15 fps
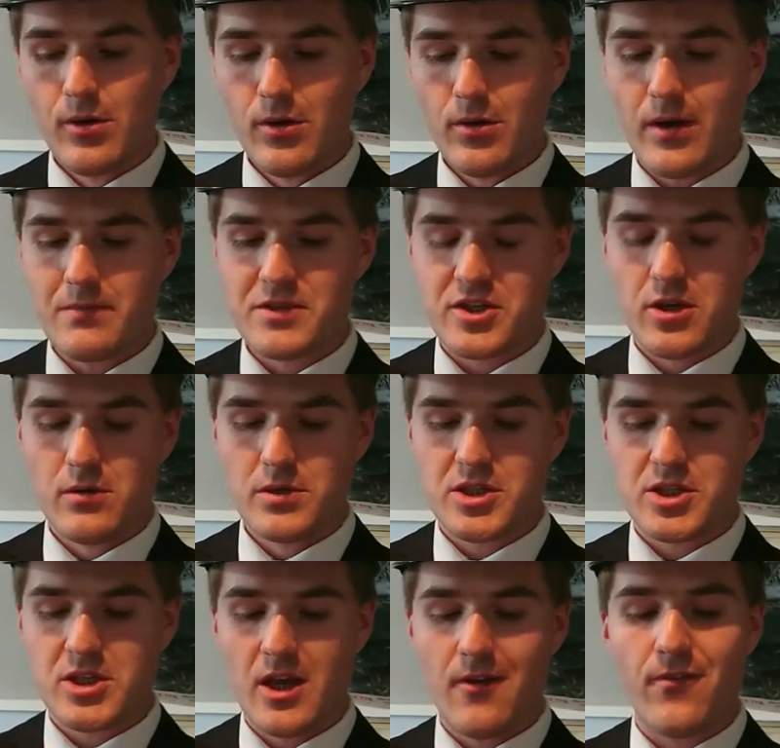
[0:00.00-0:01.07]
"Ooh, I'm so
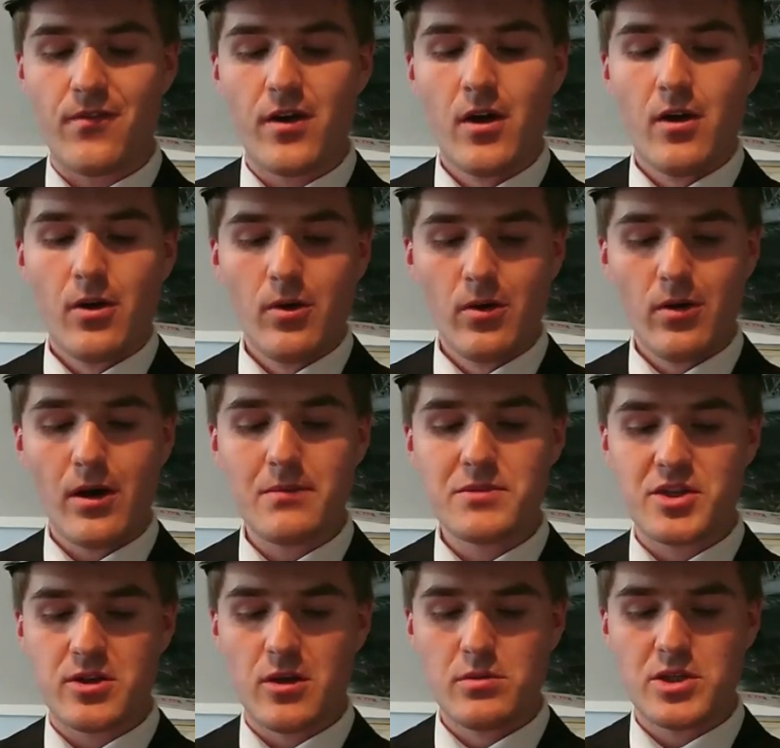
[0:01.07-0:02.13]
stiff, ooh,
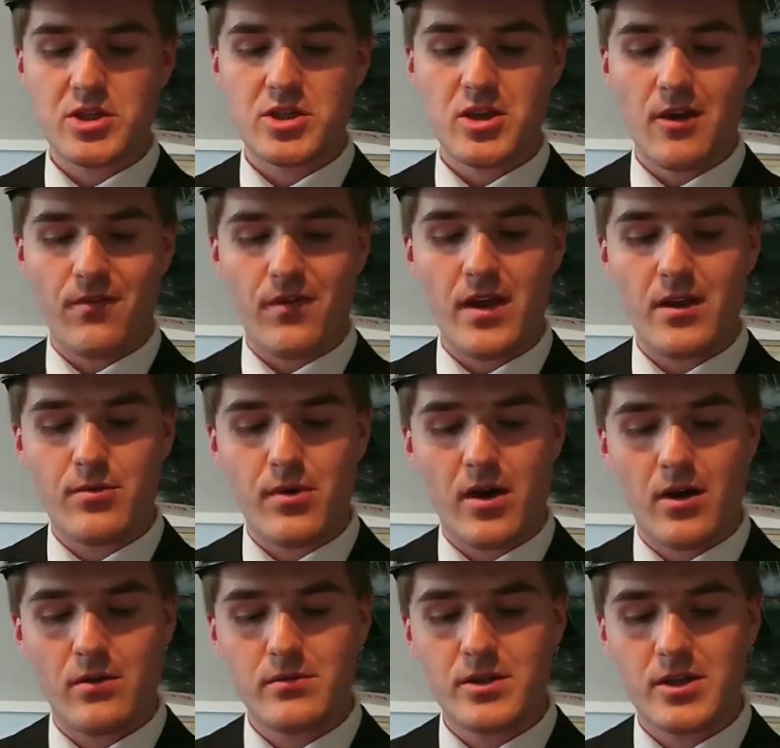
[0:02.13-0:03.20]
I'm so stiff," he
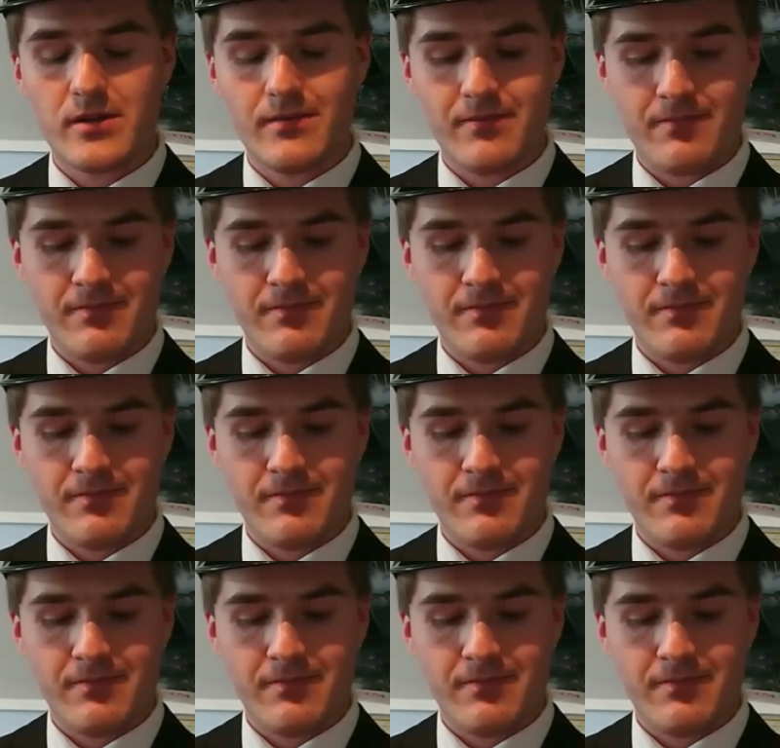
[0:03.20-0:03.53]
groaned.